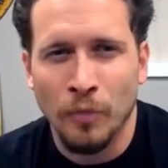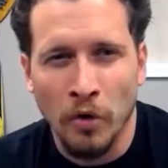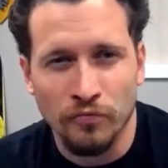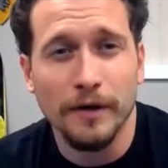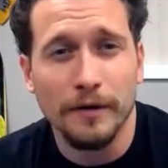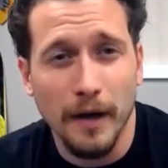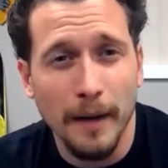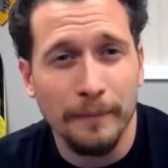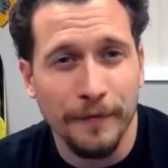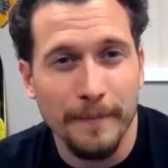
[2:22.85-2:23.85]
runner
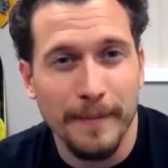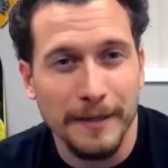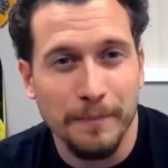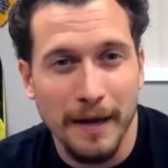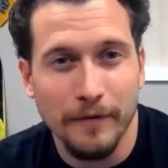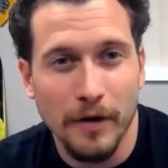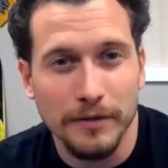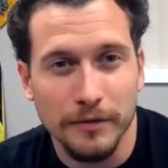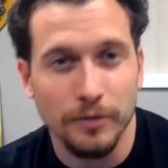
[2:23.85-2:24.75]
up for the best pave also.